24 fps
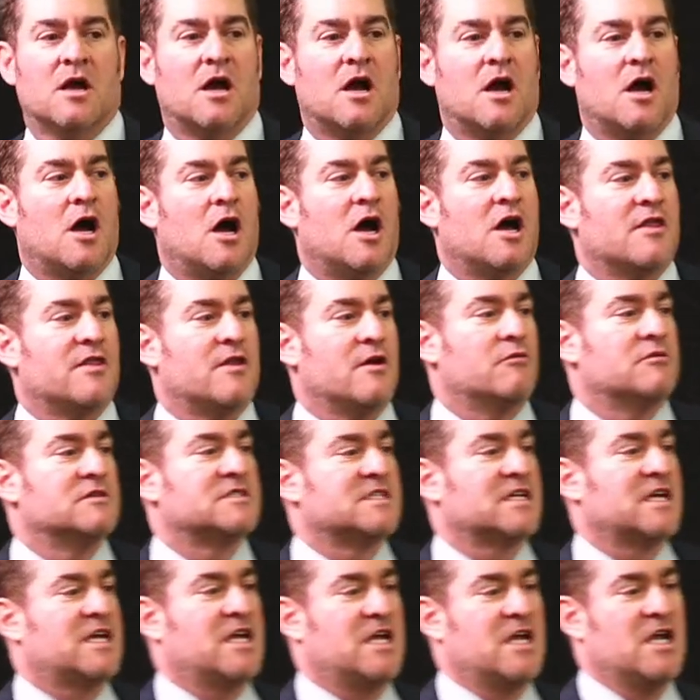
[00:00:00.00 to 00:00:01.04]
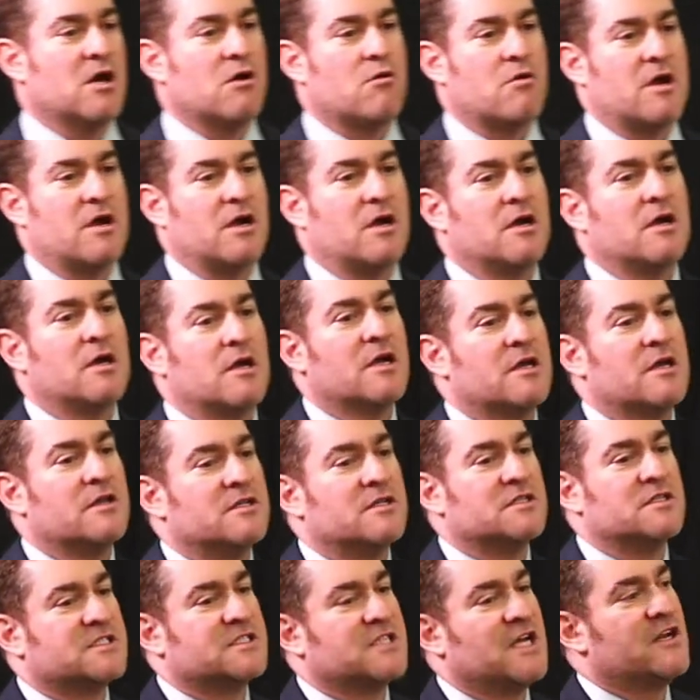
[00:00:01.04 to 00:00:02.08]
uh, there was a hearing in
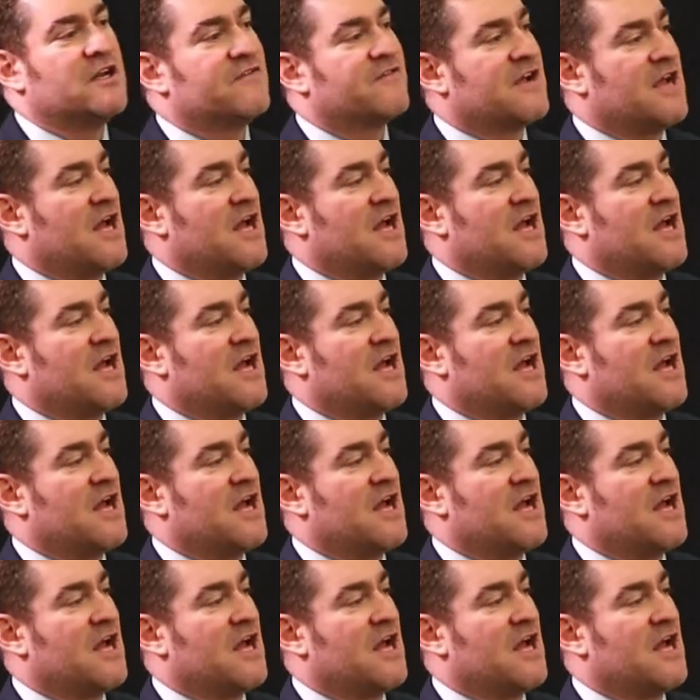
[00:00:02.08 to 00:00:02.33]
the state of